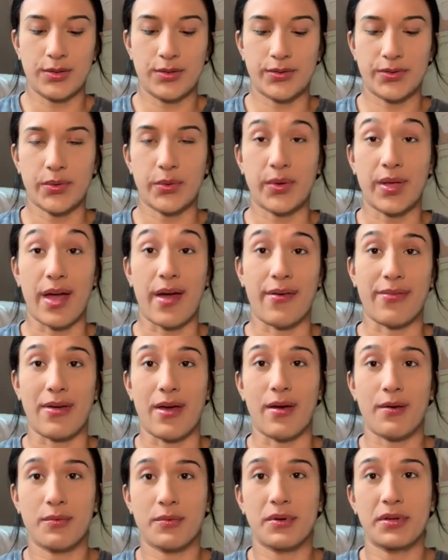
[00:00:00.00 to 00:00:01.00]
So yeah,
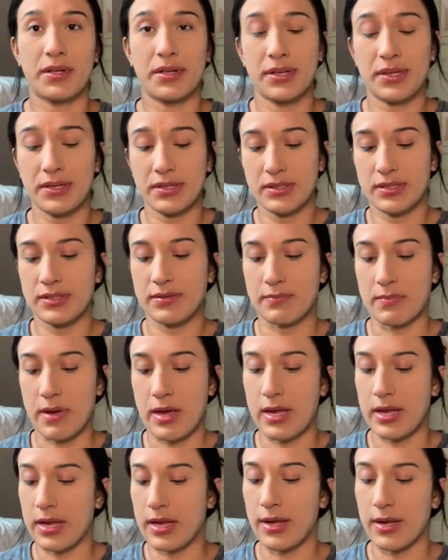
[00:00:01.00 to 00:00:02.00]
that was
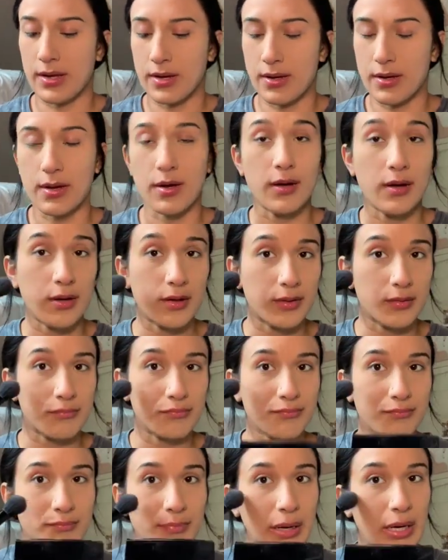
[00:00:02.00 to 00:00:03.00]
my
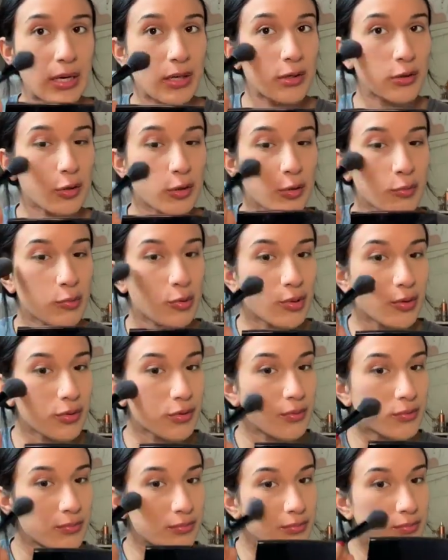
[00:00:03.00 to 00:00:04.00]
um, paranormal